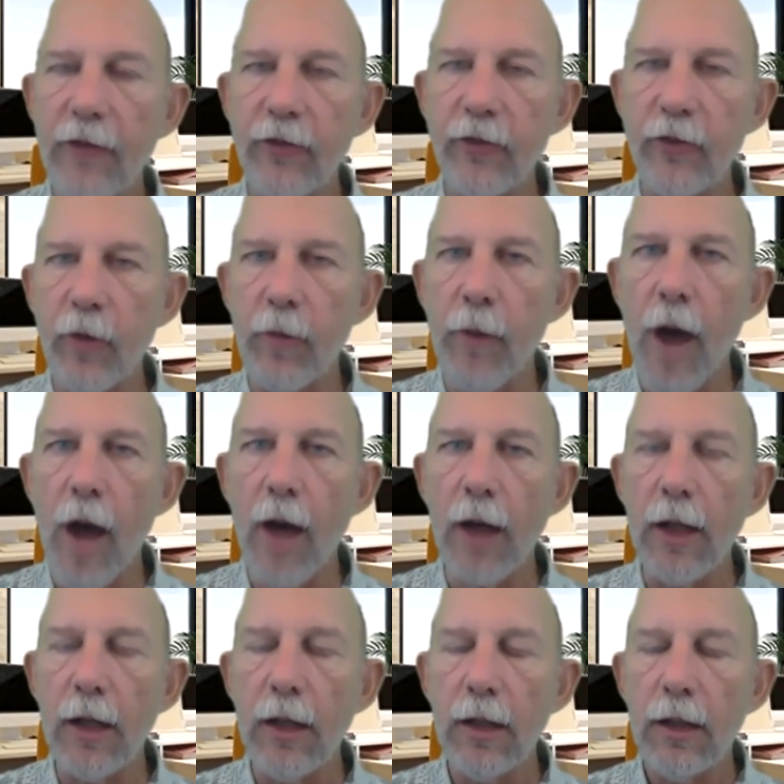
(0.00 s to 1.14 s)
your
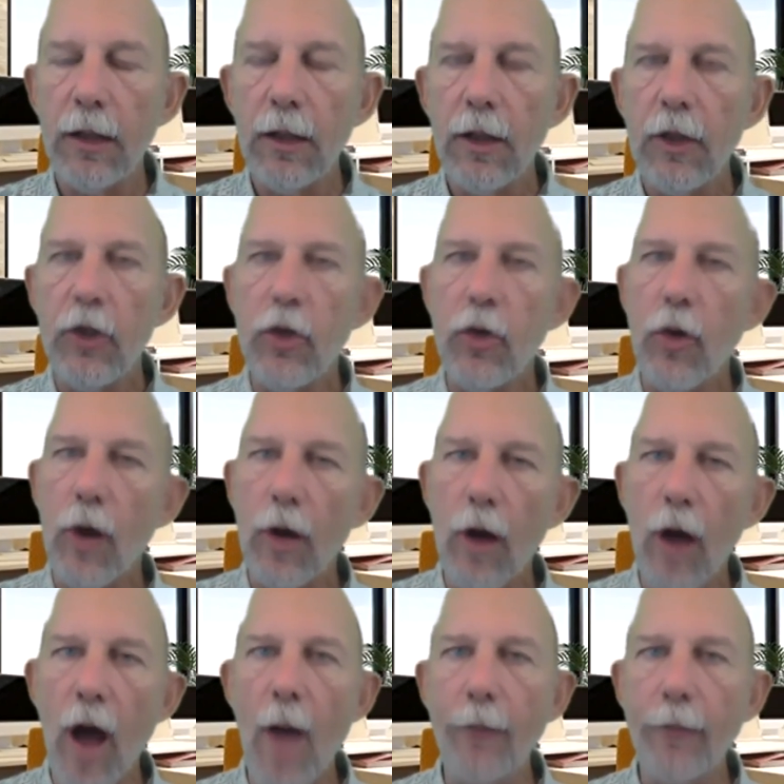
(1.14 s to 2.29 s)
body, you are
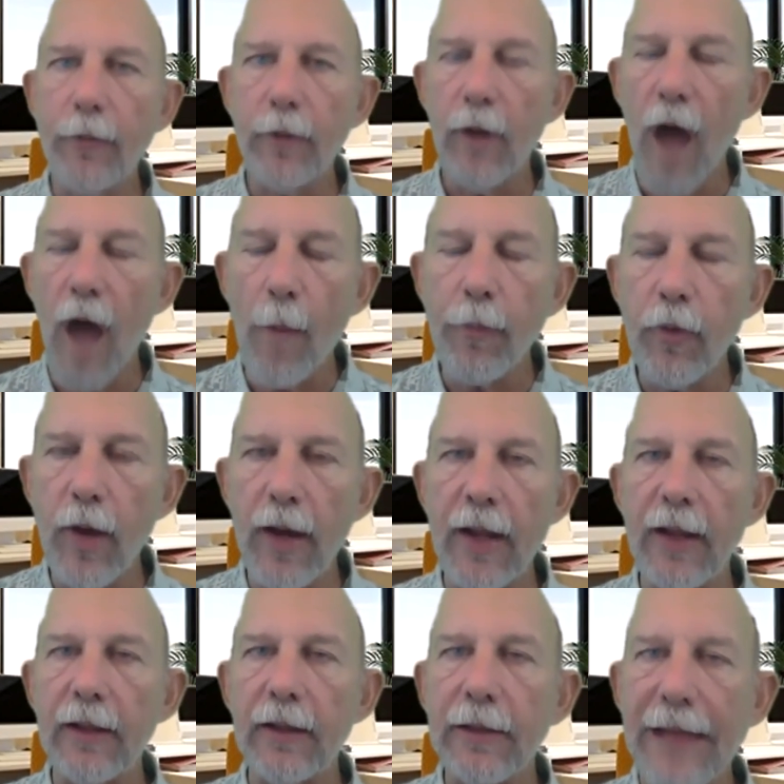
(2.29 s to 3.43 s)

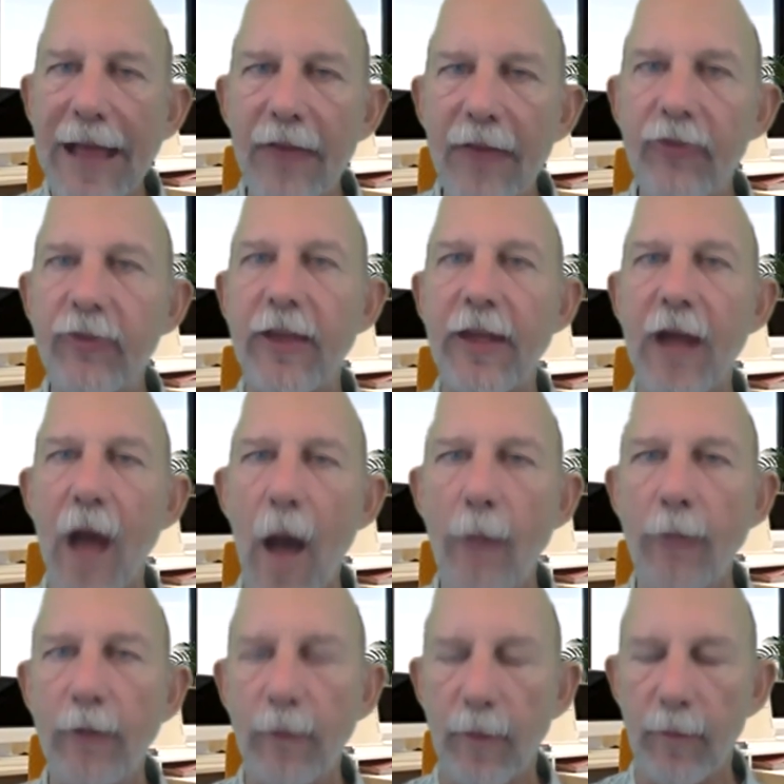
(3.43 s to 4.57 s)
operating less than
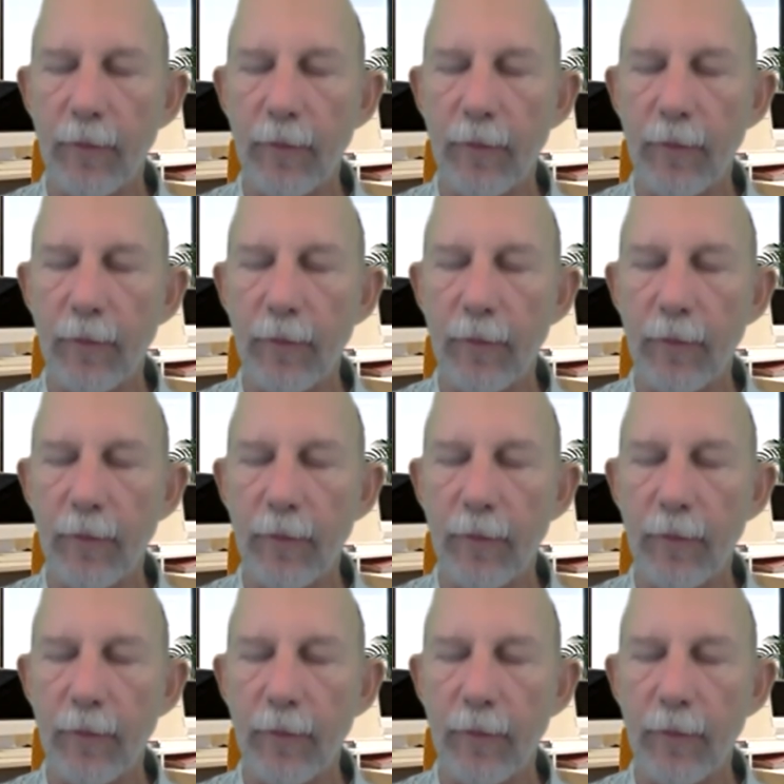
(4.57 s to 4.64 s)
optimum.